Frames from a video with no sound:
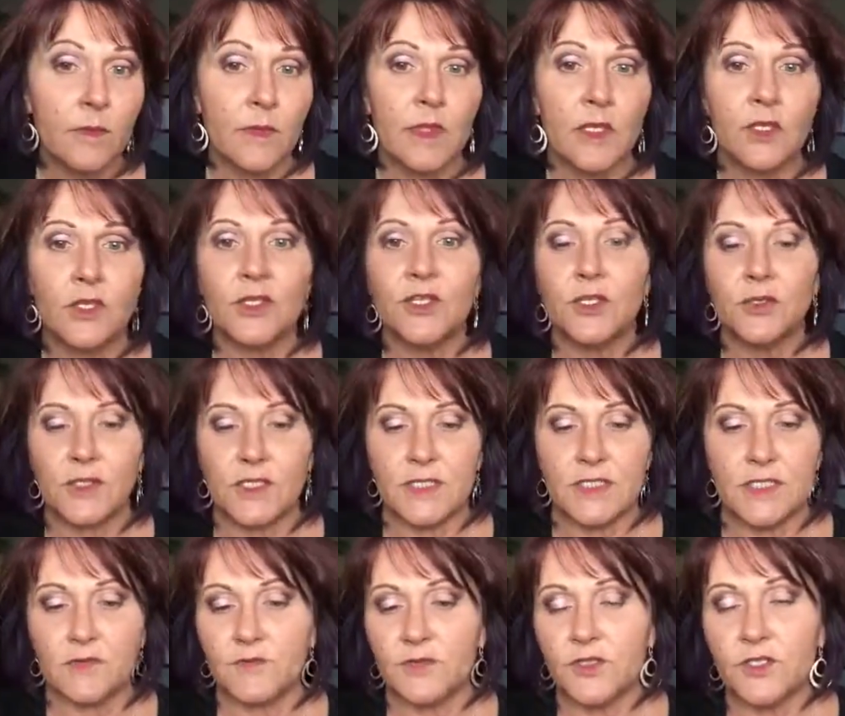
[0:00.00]
You can do this
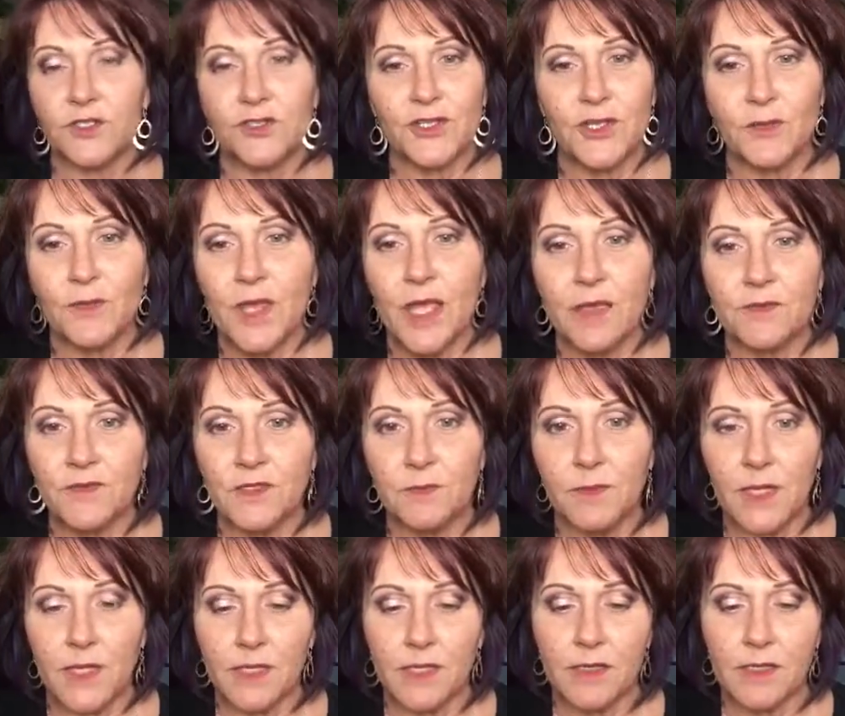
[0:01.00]
different. You don't have to
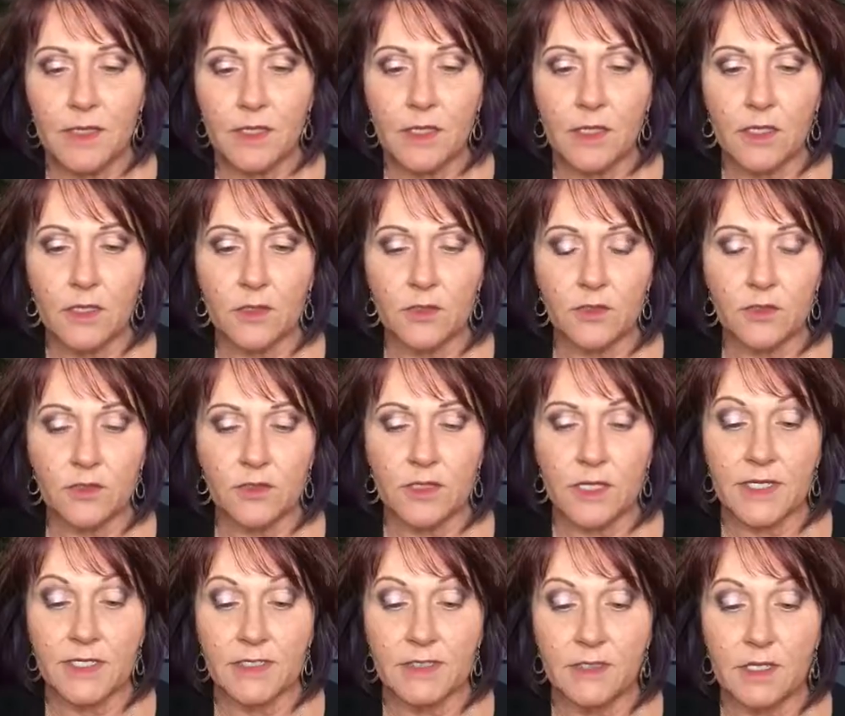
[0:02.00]
make the colors
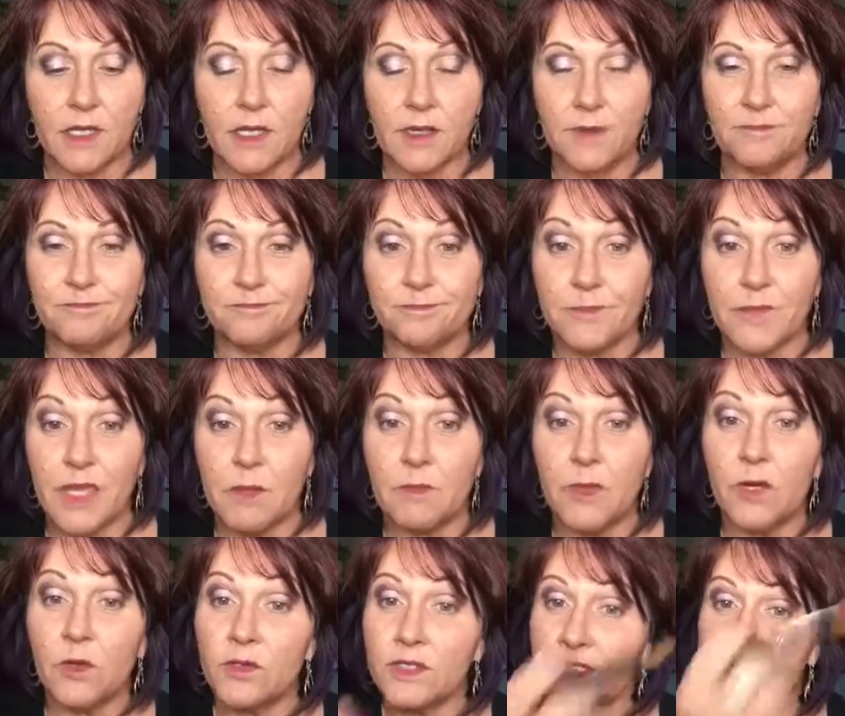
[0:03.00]
as
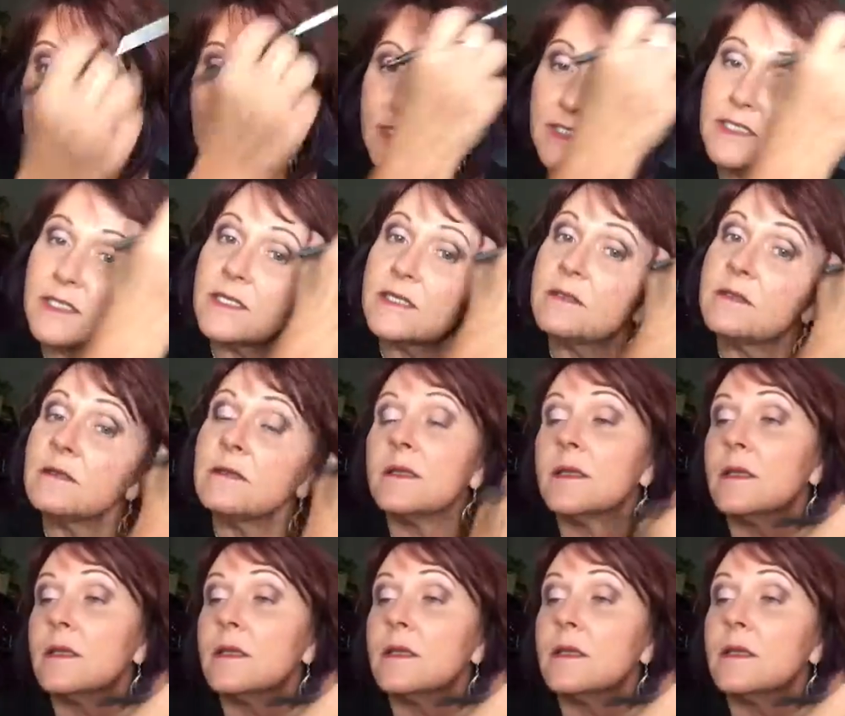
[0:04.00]
bold as I did.